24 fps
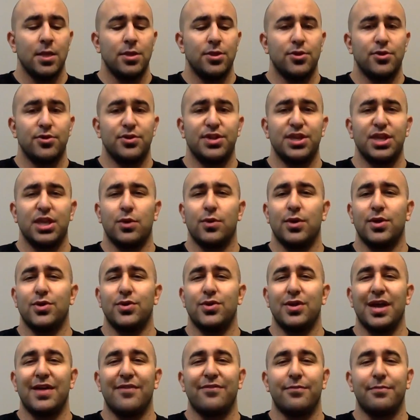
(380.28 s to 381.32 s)
Third thing, you want to
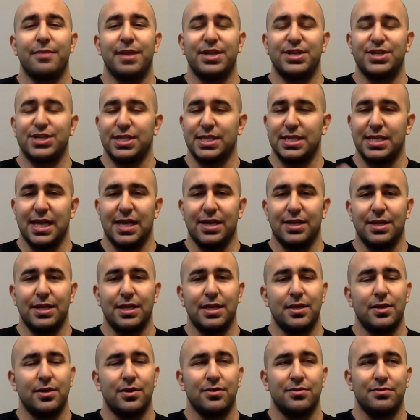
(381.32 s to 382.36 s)
do your affirmations.
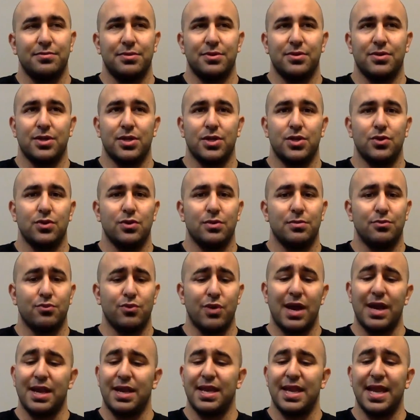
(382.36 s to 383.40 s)
You can do them
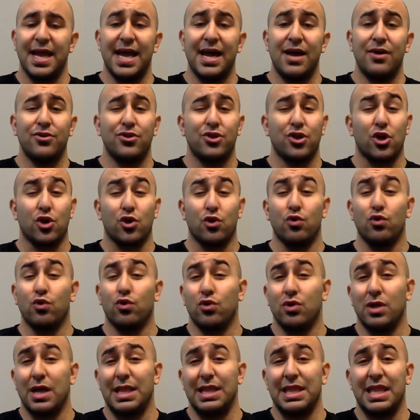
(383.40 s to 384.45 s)
writing down. You can
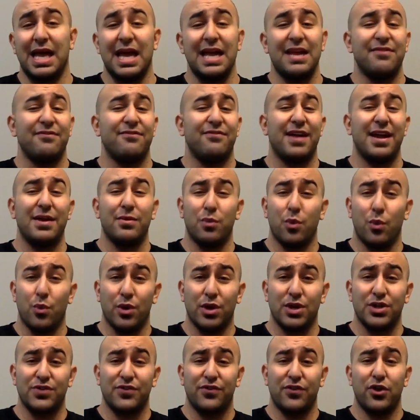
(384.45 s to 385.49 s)
Google online and find what
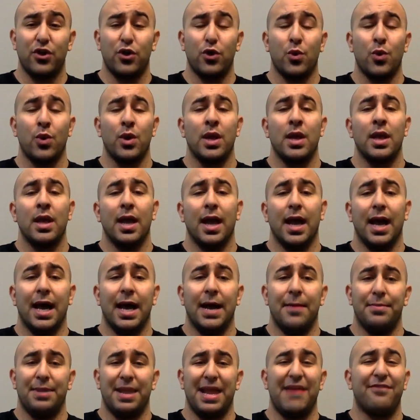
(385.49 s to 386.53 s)
works for you.
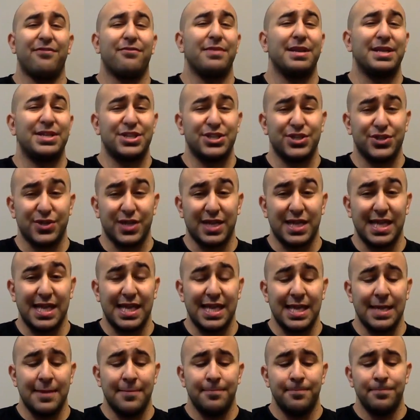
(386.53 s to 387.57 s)
But affirmations are
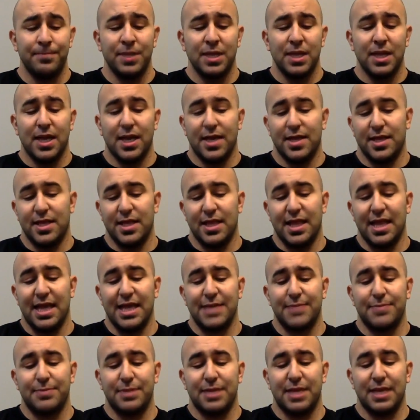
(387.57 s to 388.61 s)
key. And then
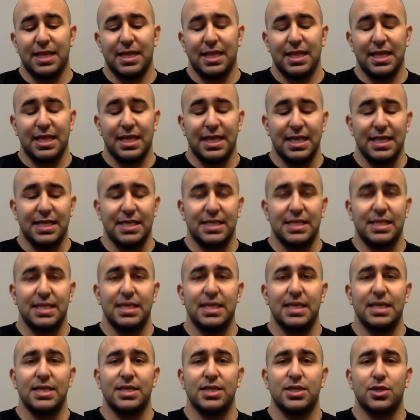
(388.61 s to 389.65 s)
last but not least
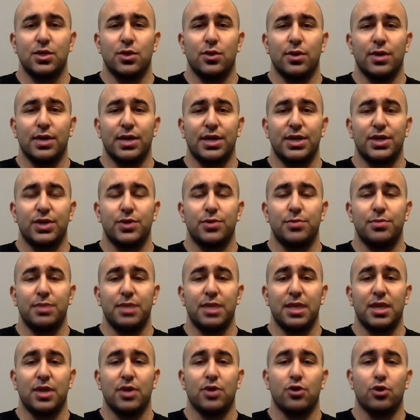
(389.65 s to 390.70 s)
is going to
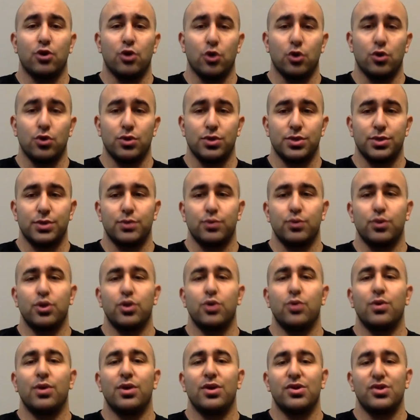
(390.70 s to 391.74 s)
be your goals. What do
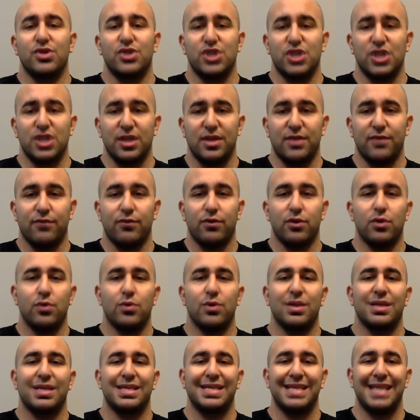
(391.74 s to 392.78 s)
you want to achieve? What do you
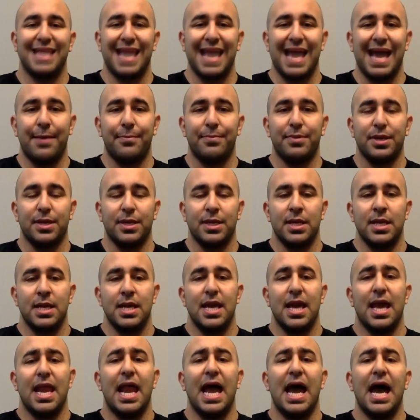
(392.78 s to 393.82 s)
want to see happen?
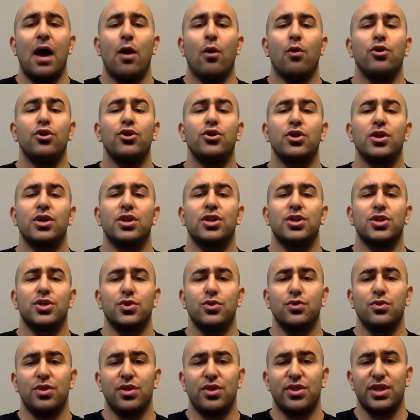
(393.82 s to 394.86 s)
And how are you going to
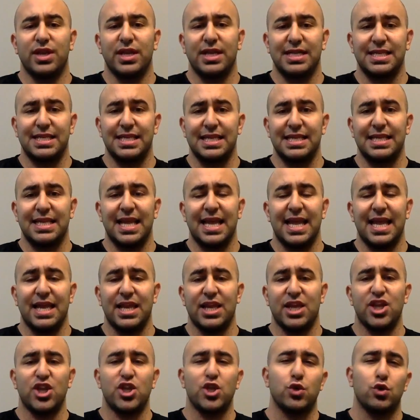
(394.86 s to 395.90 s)
do the things today
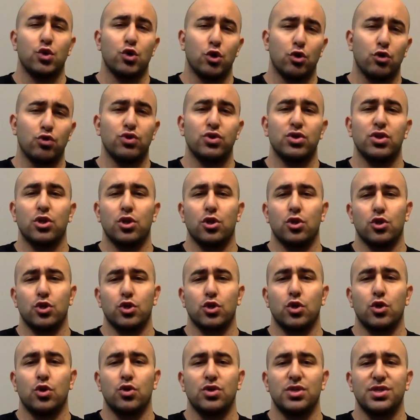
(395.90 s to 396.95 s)
to get you closer to those
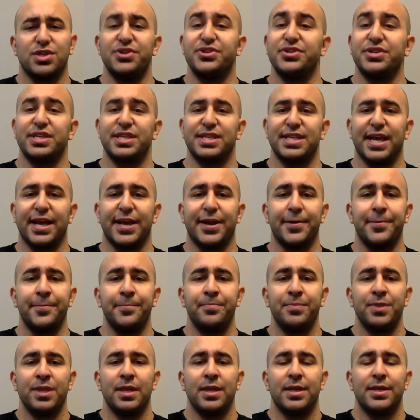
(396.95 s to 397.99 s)
goals that you desire?
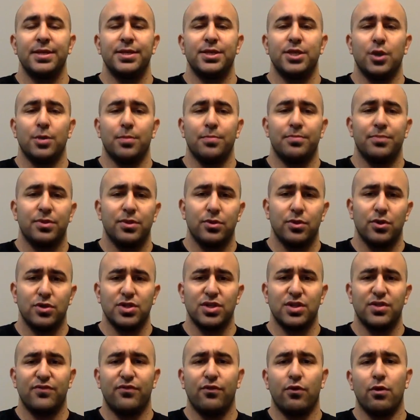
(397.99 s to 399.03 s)
So those
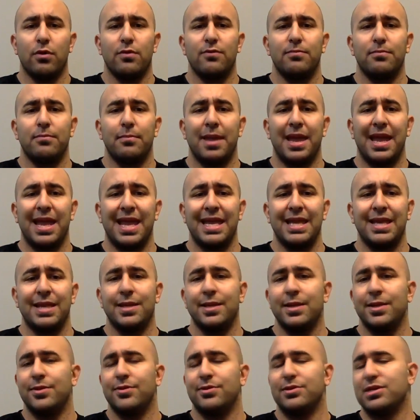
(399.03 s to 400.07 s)
are the 4 main.
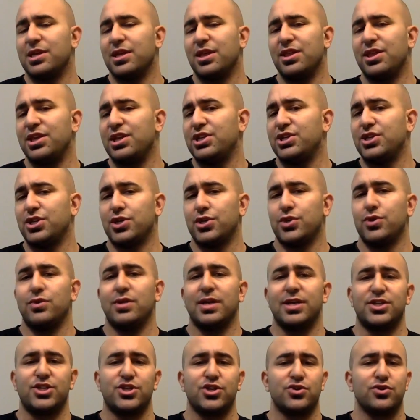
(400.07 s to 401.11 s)
There's other things you can do
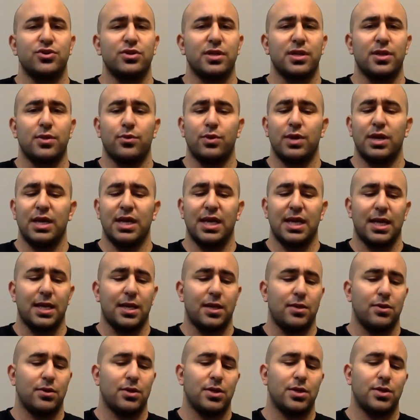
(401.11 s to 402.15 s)
like journaling,
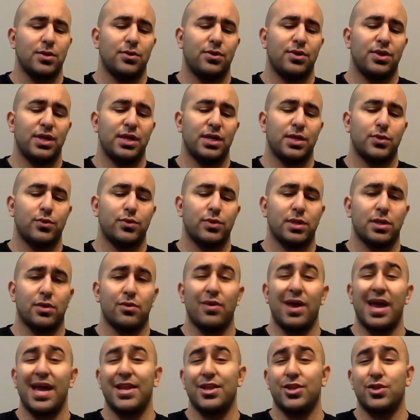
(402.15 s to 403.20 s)
reading. You can do things with
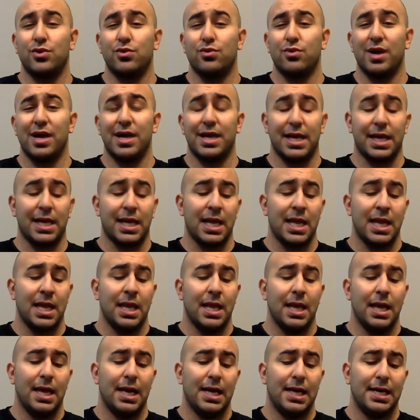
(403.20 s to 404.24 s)
gratitude writing.
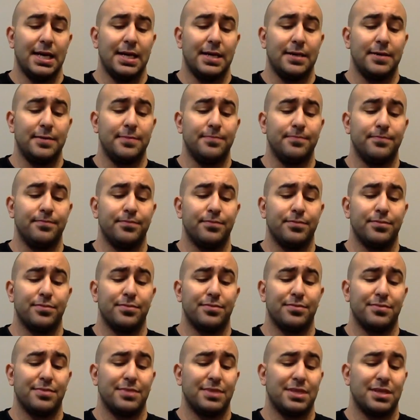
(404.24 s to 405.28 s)

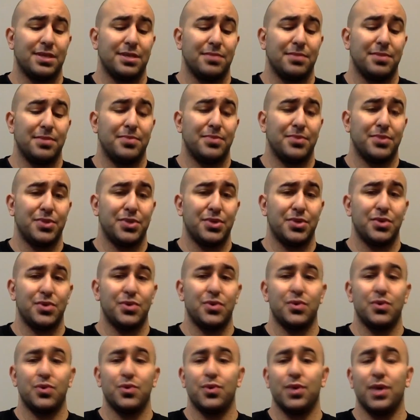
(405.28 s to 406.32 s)
Some people
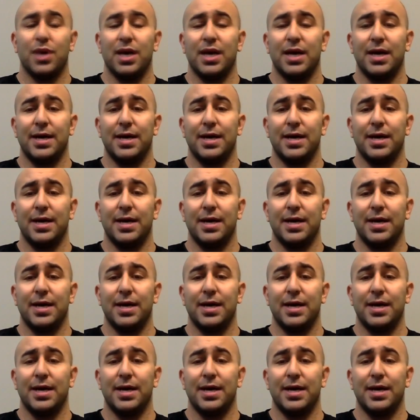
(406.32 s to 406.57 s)
do,